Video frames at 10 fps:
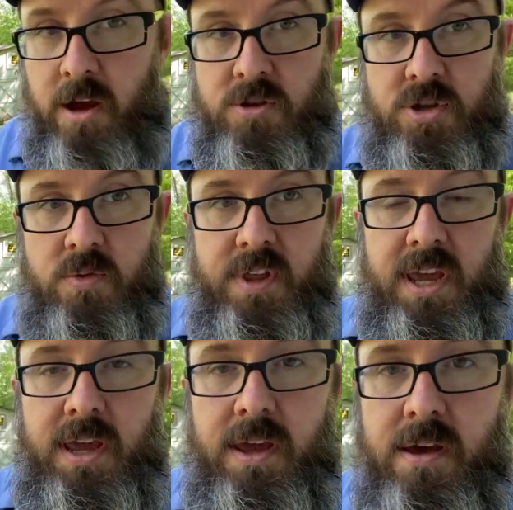to
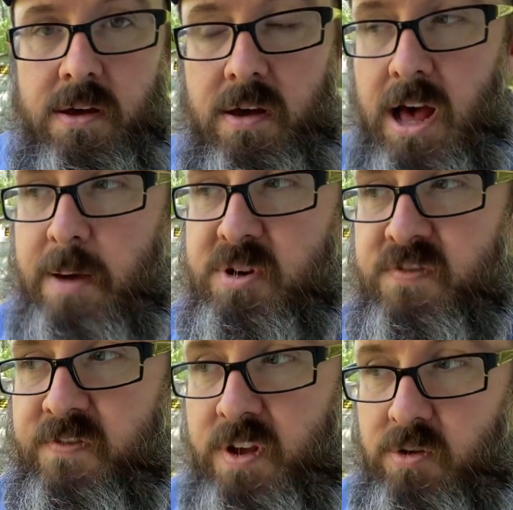the Amish
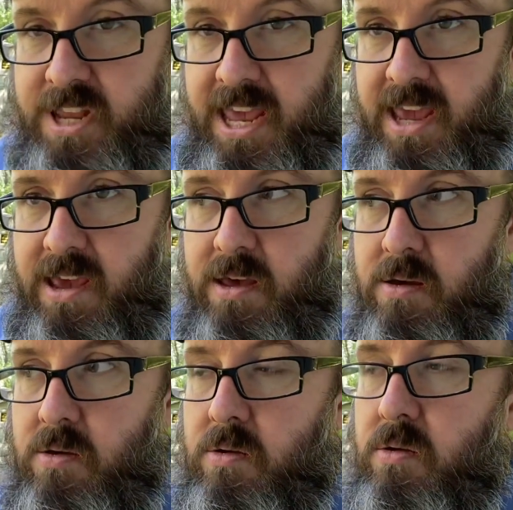Field Day
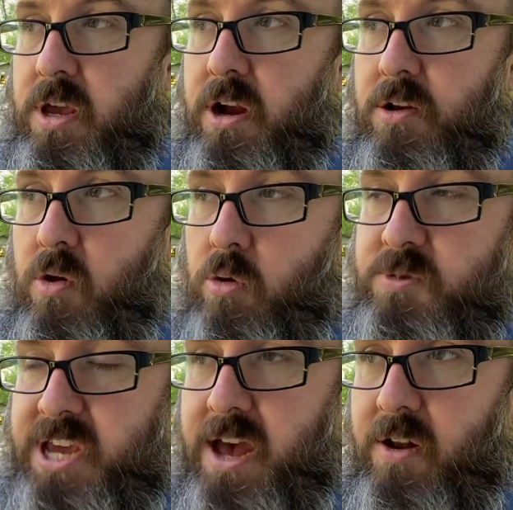here in Holmes
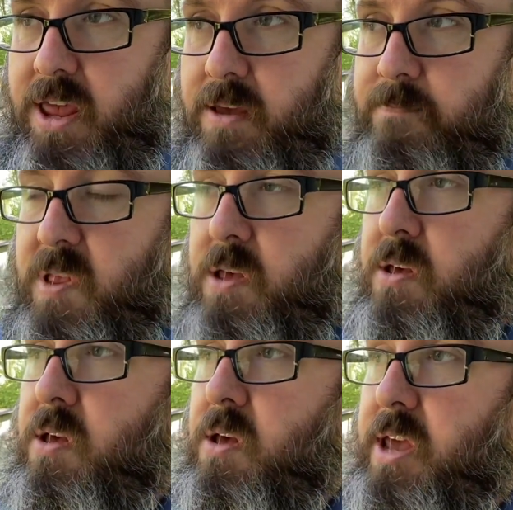County
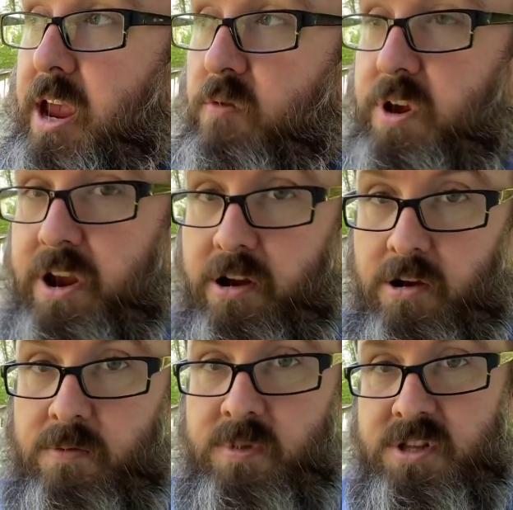every year. It's